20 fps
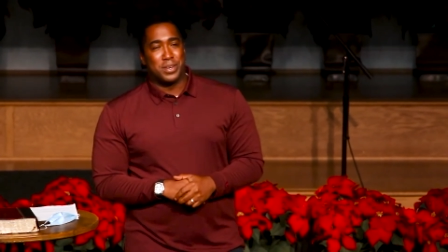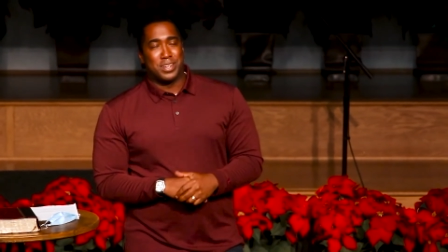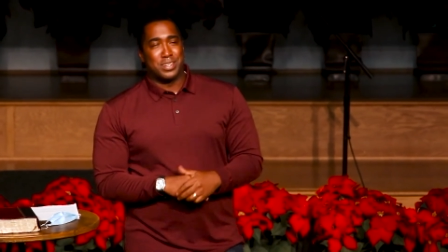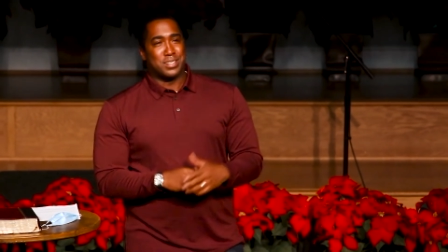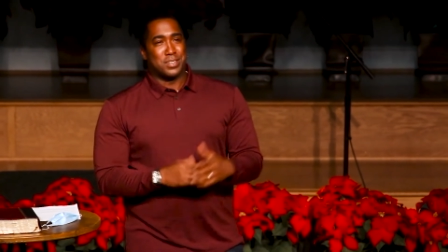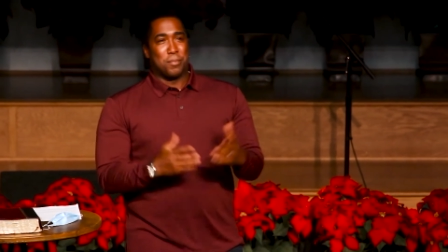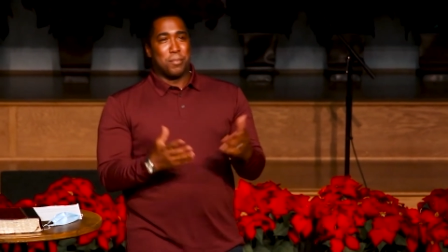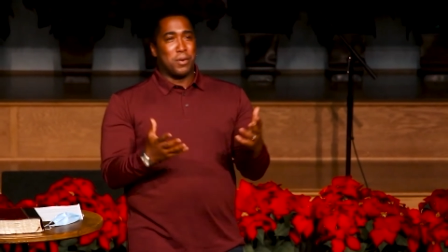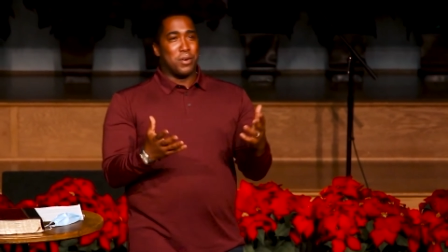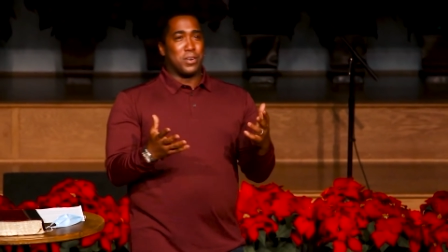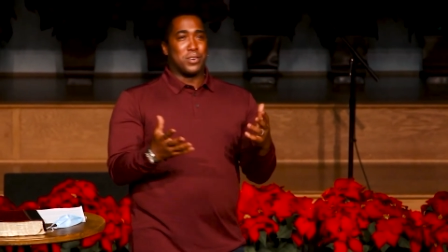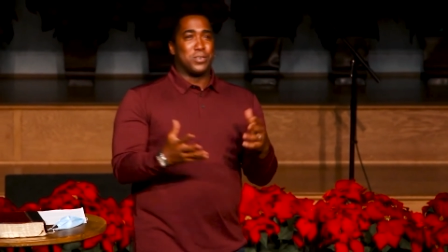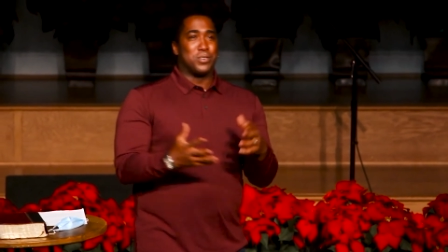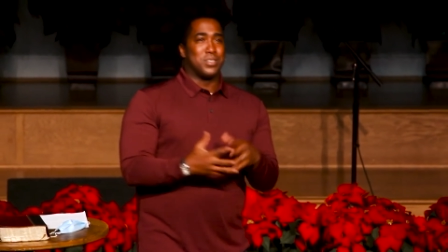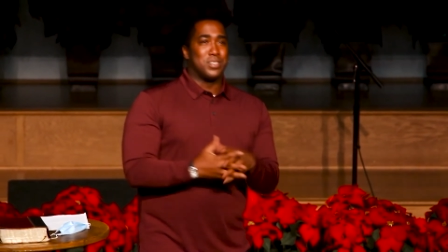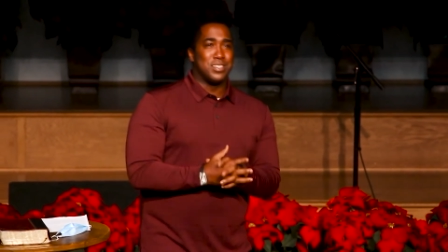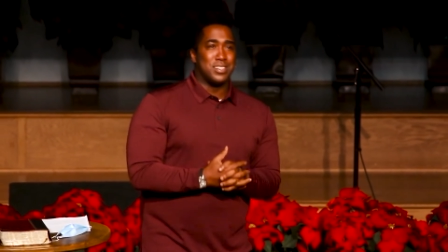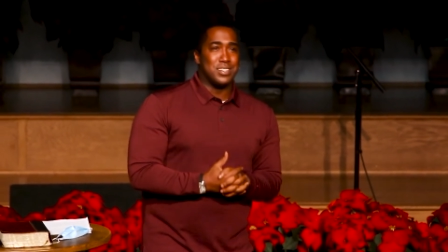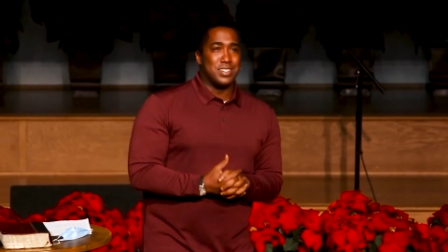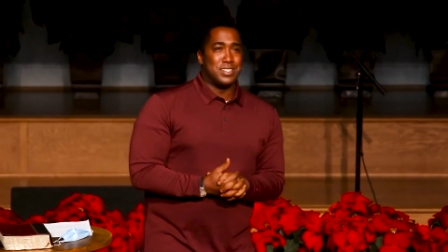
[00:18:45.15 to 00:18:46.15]
and it's a
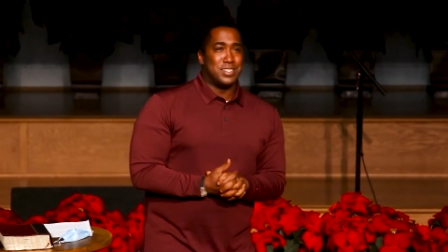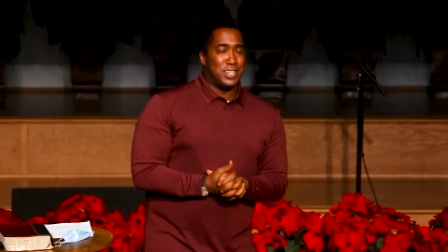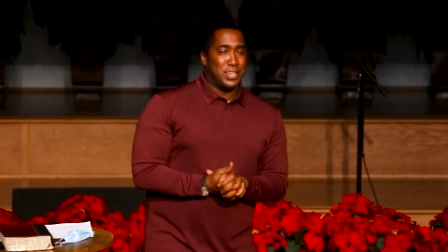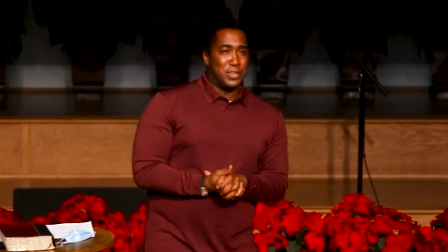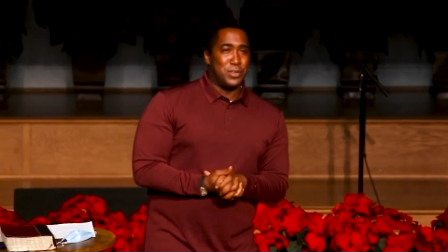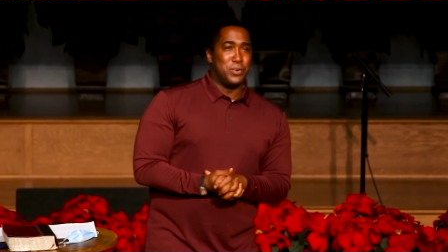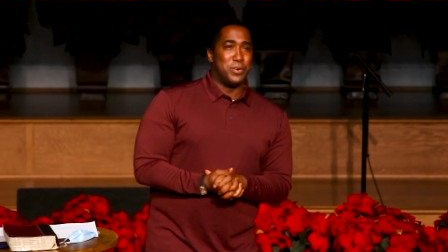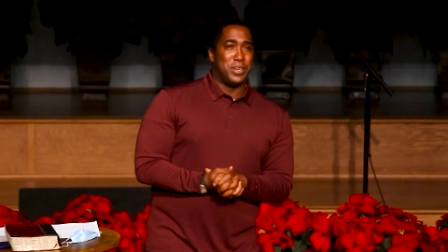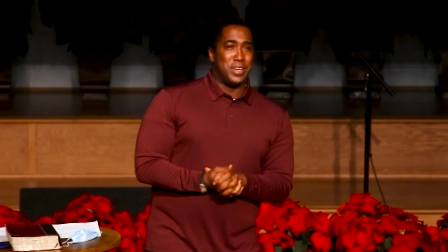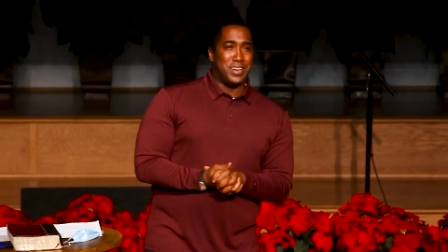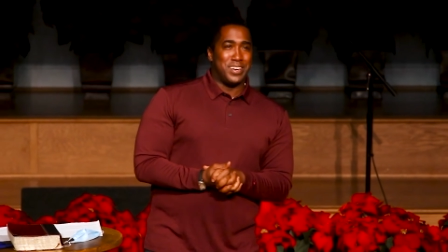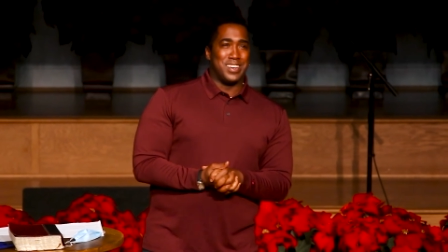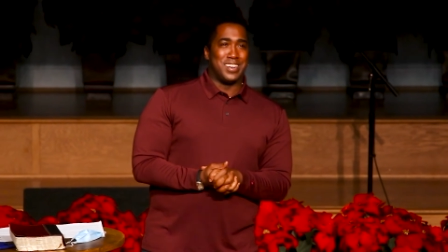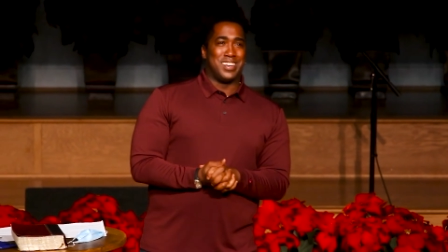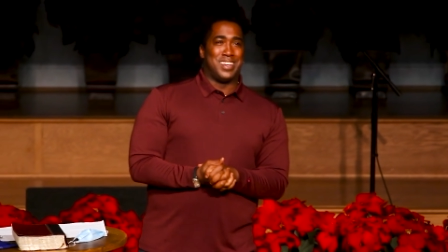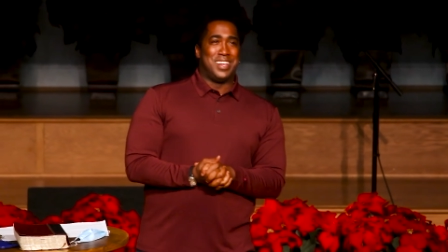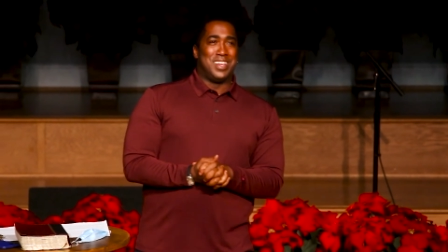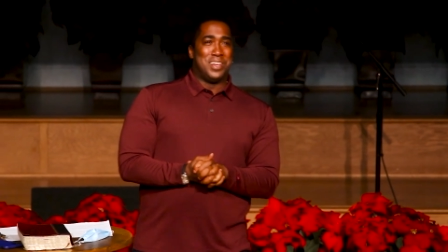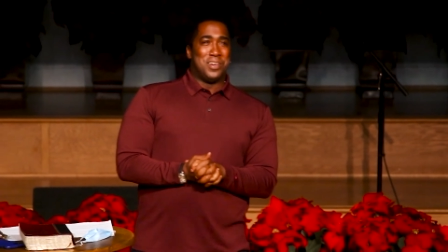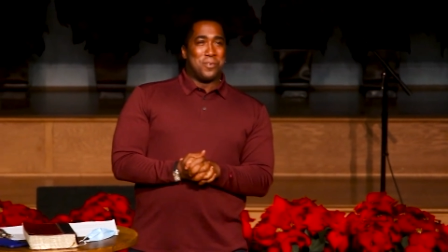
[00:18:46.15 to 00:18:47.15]
miracle to see you
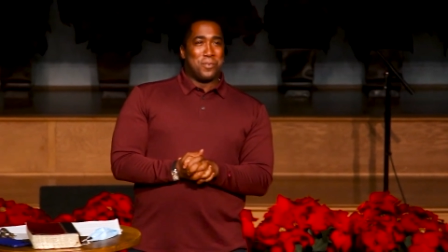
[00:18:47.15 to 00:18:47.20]
here